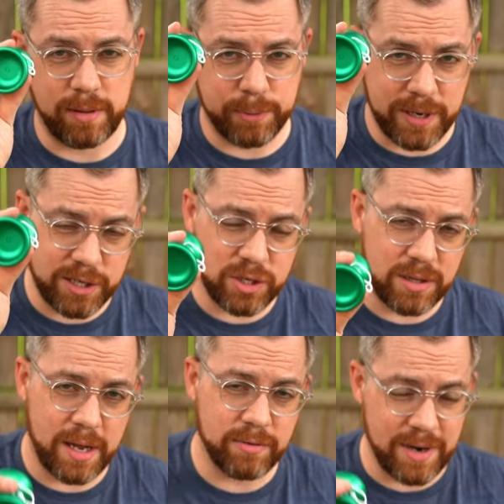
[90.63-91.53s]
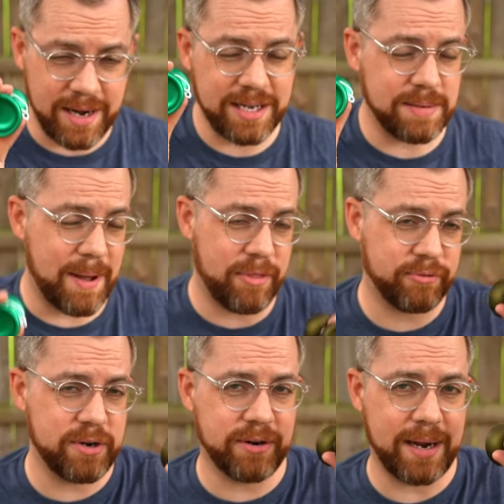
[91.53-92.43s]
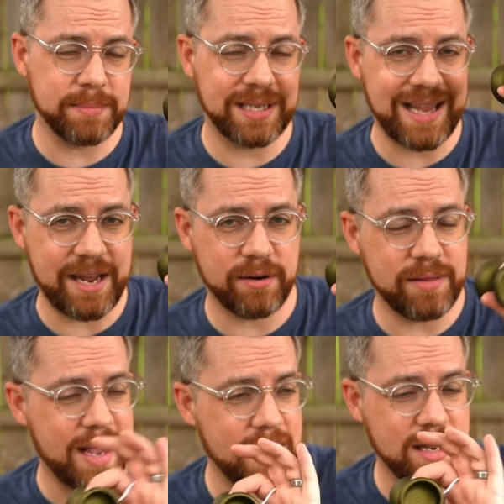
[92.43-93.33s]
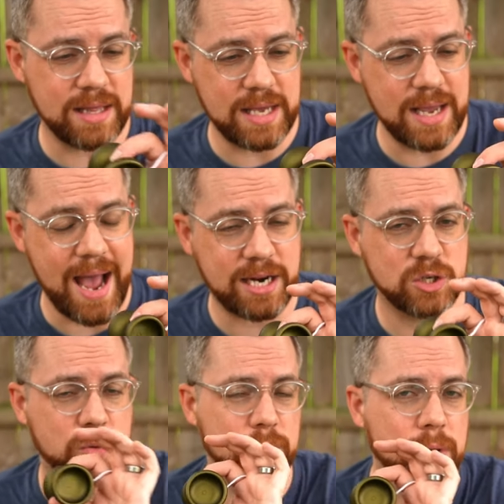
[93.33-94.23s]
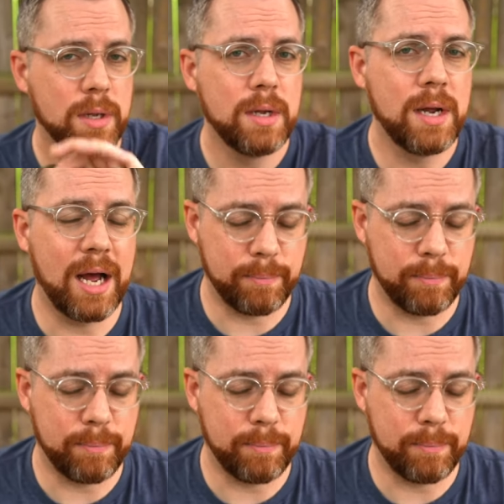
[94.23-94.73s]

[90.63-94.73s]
The production run is about three grams lighter than the actual uh,